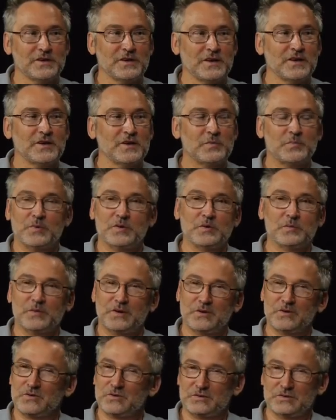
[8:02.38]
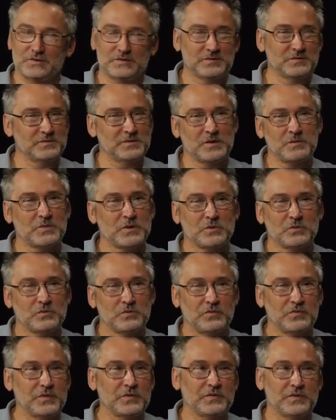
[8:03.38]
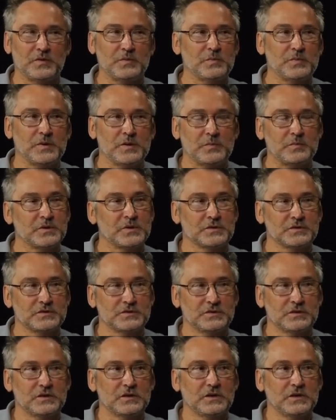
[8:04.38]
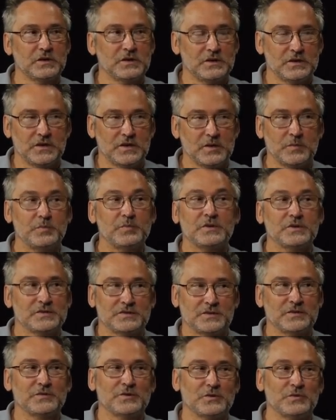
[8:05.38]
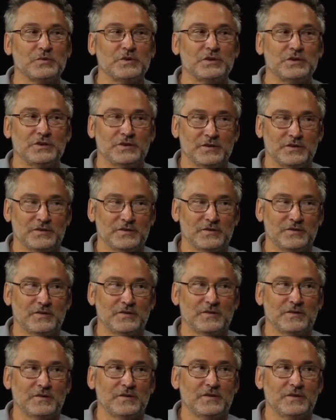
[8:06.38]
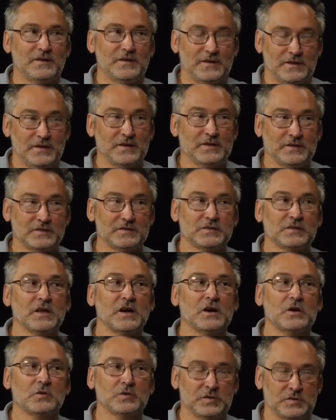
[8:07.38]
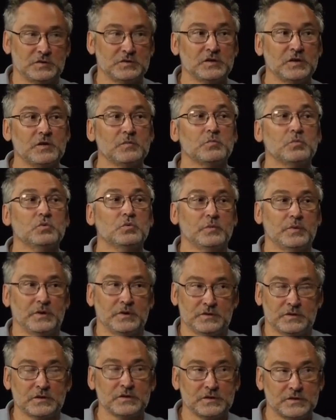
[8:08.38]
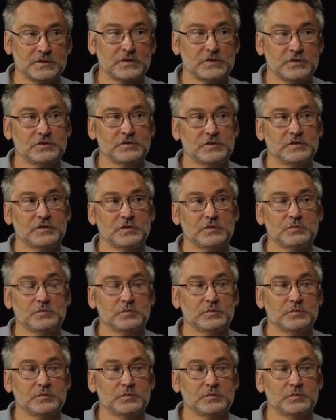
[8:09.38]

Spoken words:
unhappy, because about 50 papers appears every week. It's really booming. The research is really booming.